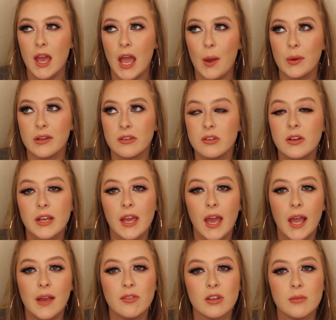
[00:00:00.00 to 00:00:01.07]
I would still get
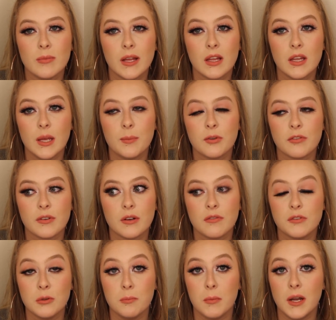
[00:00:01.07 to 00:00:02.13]
hives on my lips for a
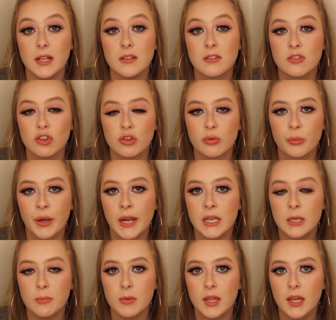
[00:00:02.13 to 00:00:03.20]
few months, just
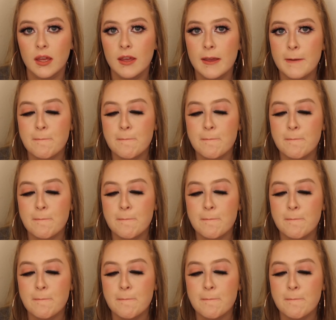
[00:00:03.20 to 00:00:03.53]
randomly.